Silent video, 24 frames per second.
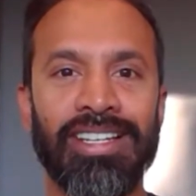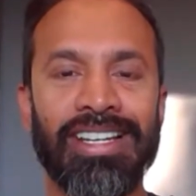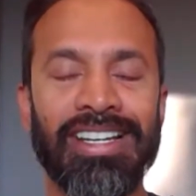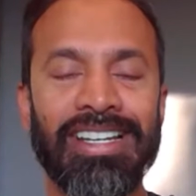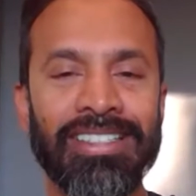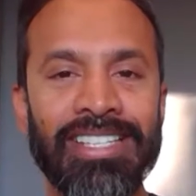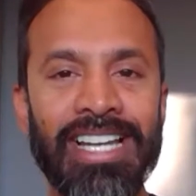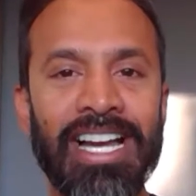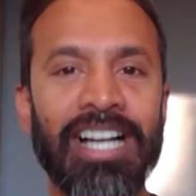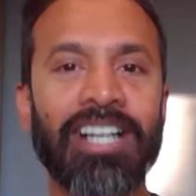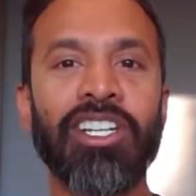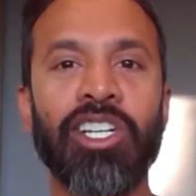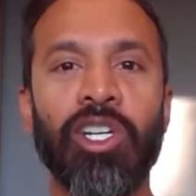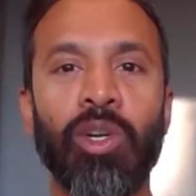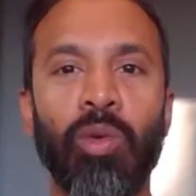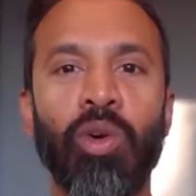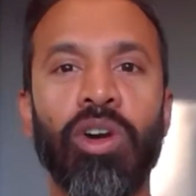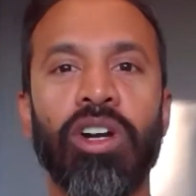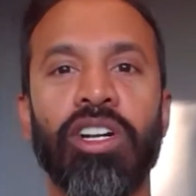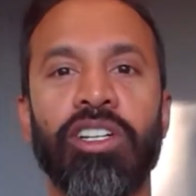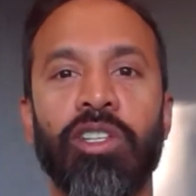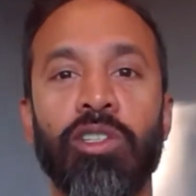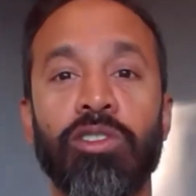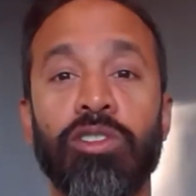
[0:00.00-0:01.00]
Not going to
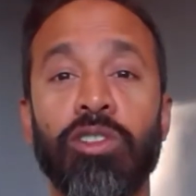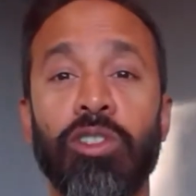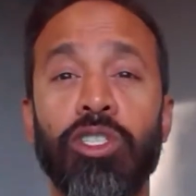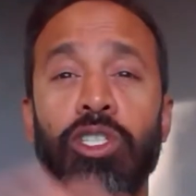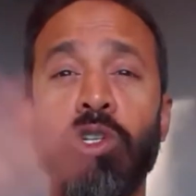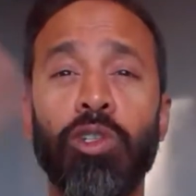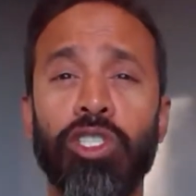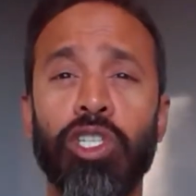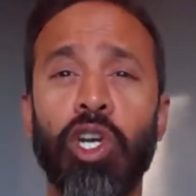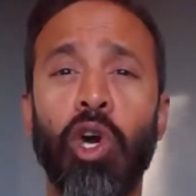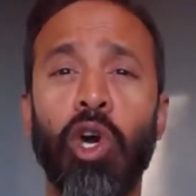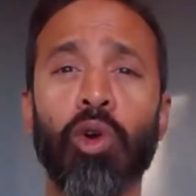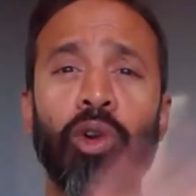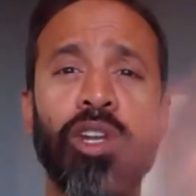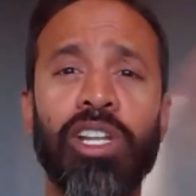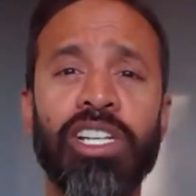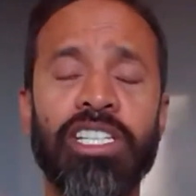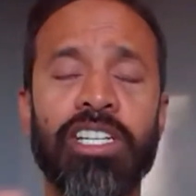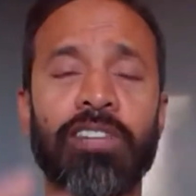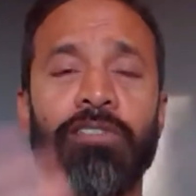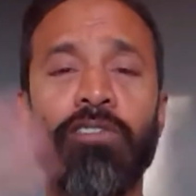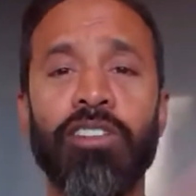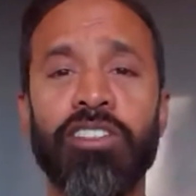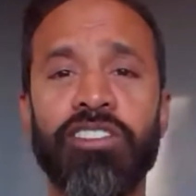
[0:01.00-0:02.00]
work. Those are two totally
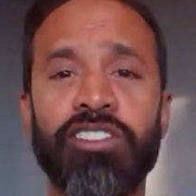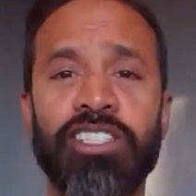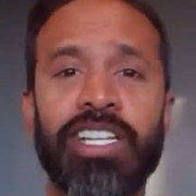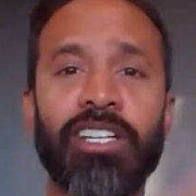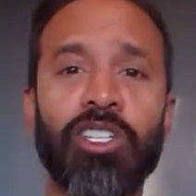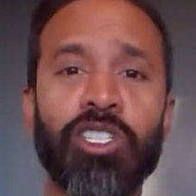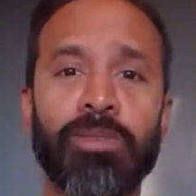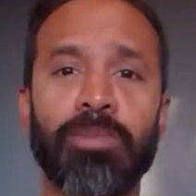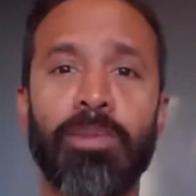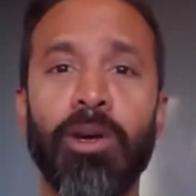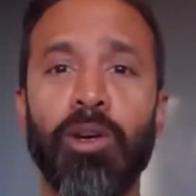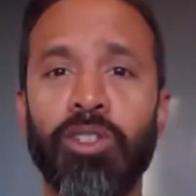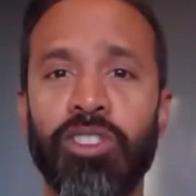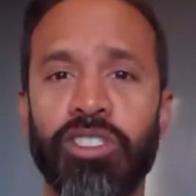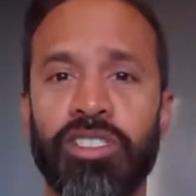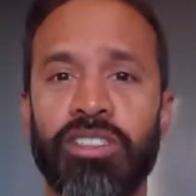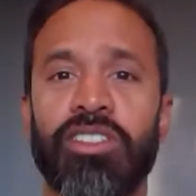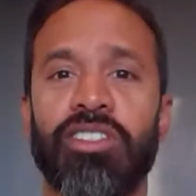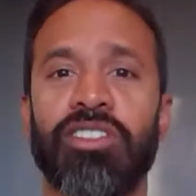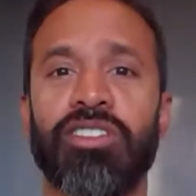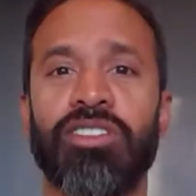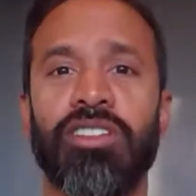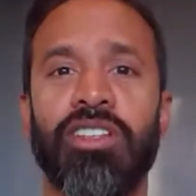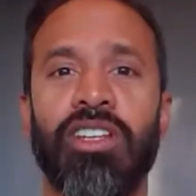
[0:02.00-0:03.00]
different sales
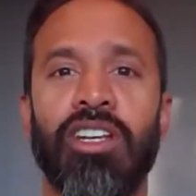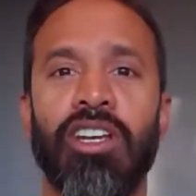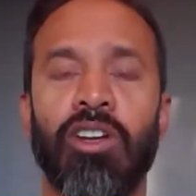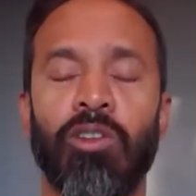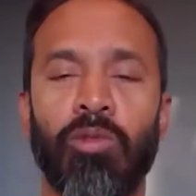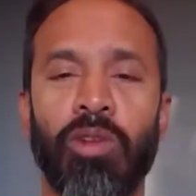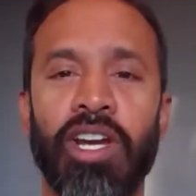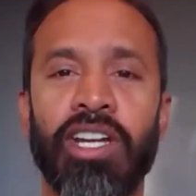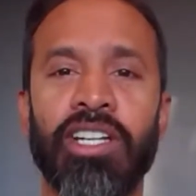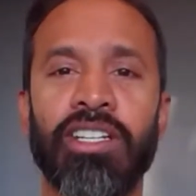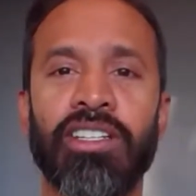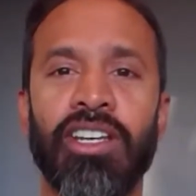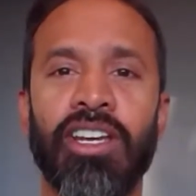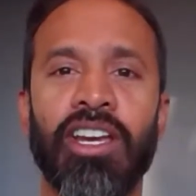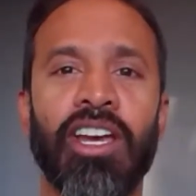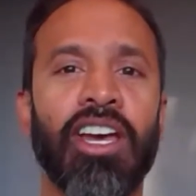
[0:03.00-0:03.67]
motions, right?